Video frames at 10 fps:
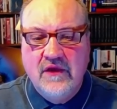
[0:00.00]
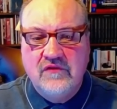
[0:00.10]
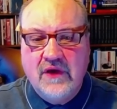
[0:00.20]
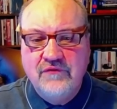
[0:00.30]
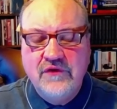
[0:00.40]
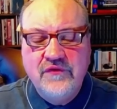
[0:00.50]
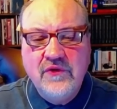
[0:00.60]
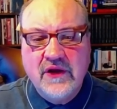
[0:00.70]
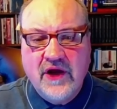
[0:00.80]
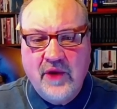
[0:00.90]
So I
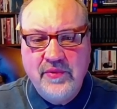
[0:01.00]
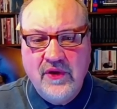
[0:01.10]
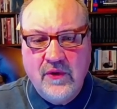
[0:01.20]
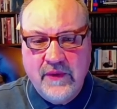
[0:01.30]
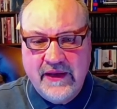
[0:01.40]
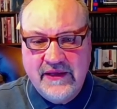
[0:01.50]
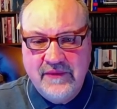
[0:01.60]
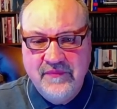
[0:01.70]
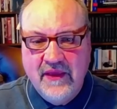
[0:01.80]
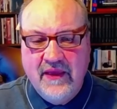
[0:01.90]
reviewed a couple
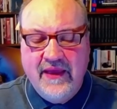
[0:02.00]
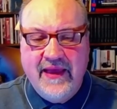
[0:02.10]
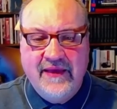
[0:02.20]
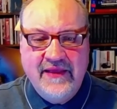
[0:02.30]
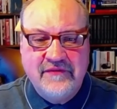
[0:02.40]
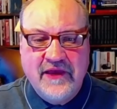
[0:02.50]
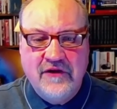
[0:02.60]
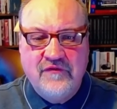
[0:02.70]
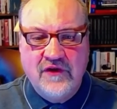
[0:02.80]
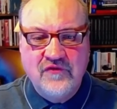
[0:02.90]
already, and that's kind
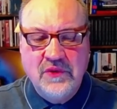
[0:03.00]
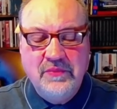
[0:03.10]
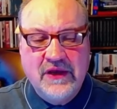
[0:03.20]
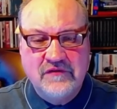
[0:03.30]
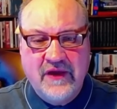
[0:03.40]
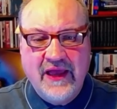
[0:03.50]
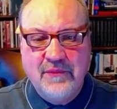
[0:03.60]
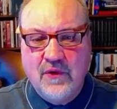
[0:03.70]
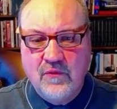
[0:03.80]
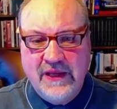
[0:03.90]
of fun for me because I
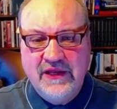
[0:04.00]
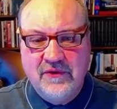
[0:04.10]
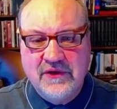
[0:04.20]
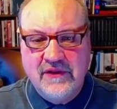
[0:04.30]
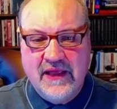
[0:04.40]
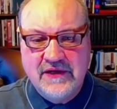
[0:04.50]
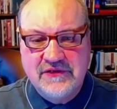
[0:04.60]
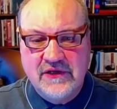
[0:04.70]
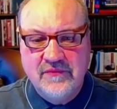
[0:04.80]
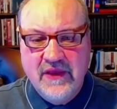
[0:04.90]
am a radio
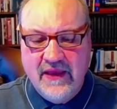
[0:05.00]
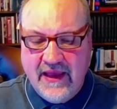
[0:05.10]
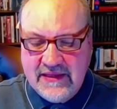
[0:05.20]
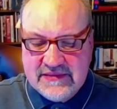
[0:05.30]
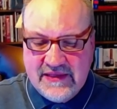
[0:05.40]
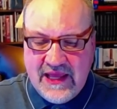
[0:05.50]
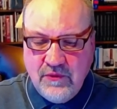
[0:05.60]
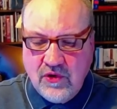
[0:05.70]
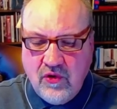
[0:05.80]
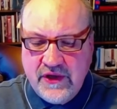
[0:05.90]
collector, and today
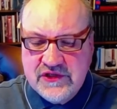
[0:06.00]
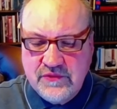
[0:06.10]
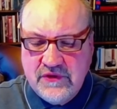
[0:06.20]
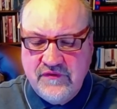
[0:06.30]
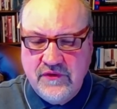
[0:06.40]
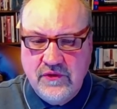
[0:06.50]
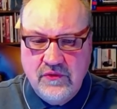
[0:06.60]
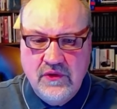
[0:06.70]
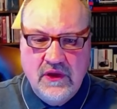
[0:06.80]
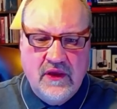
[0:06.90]
we're going to
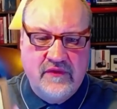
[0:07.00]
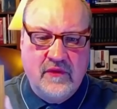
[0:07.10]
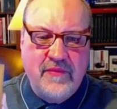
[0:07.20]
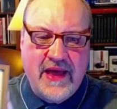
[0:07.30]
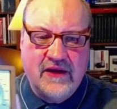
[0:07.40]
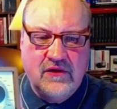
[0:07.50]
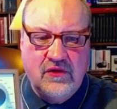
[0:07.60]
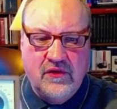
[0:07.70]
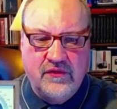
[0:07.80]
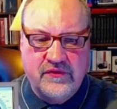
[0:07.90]
review the
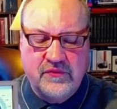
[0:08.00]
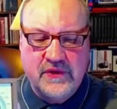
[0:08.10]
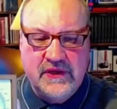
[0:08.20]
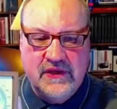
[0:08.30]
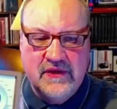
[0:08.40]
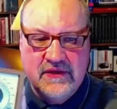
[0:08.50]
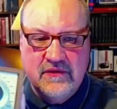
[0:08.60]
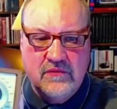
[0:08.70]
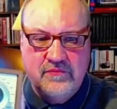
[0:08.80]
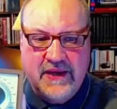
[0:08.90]
Model three
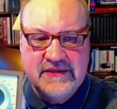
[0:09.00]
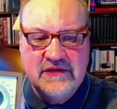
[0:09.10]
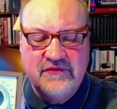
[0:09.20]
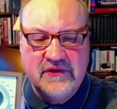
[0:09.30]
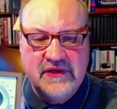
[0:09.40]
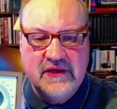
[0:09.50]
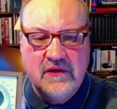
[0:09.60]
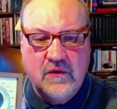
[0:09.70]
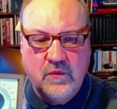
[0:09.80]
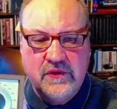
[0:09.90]
by Tivoli
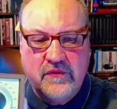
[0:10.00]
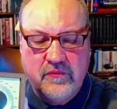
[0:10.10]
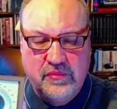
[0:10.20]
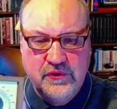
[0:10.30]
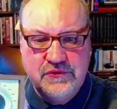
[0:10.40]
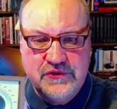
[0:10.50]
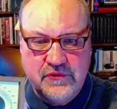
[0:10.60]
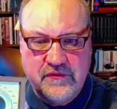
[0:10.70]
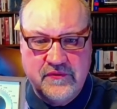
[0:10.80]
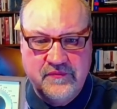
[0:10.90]
with
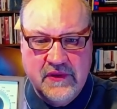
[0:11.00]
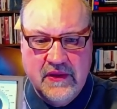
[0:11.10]
Bluetooth.